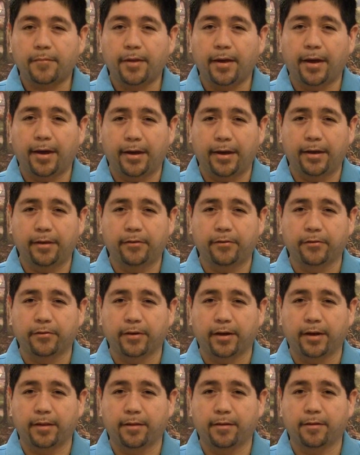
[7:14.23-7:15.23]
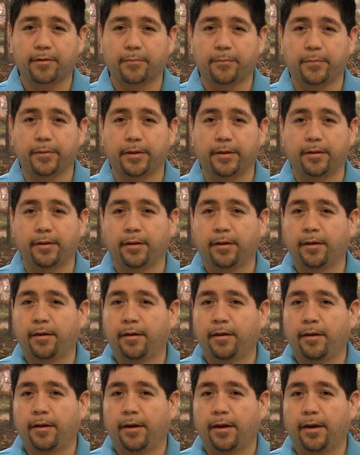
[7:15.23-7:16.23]
I hate to say this, but
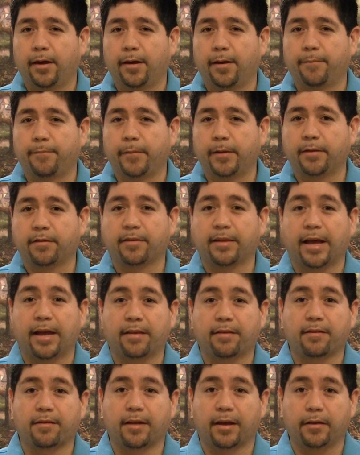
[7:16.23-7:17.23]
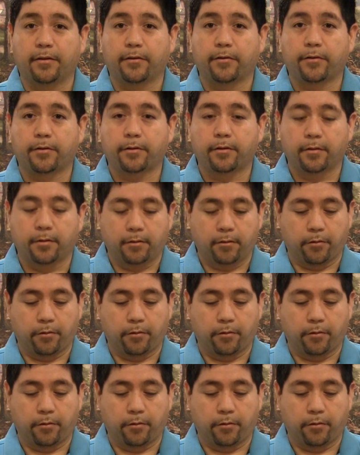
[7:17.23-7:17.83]
it's not centered,